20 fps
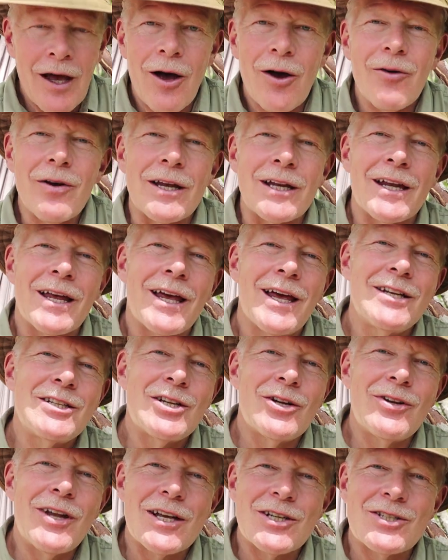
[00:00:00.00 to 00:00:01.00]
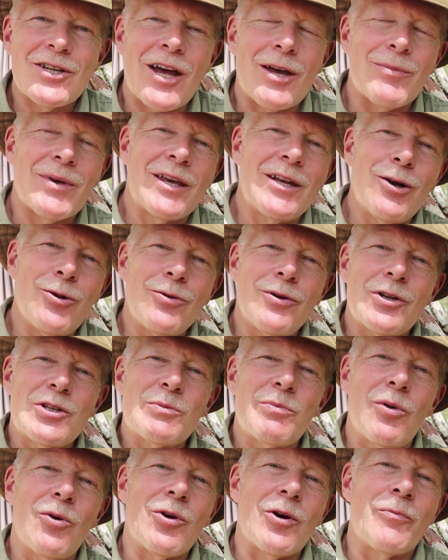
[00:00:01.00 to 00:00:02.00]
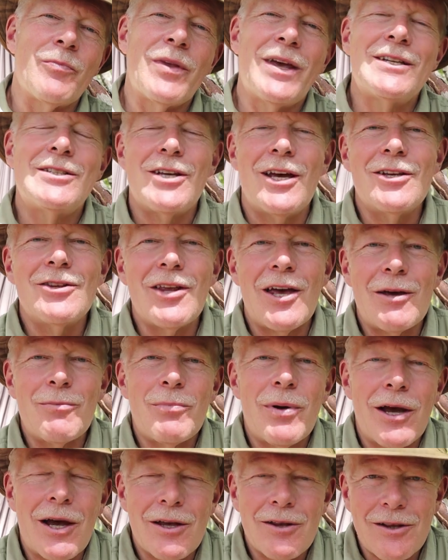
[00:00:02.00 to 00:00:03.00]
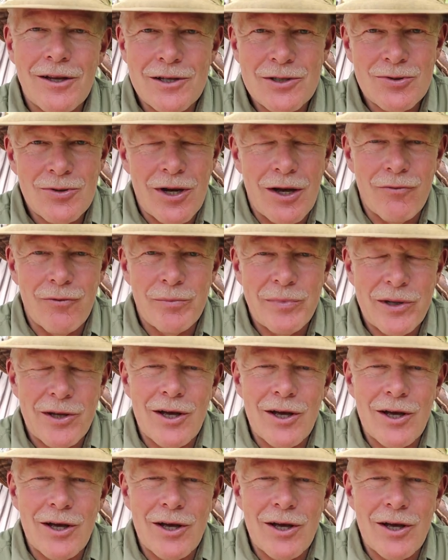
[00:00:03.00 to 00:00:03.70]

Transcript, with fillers: All right, until next time, get out and explore and take that path less traveled,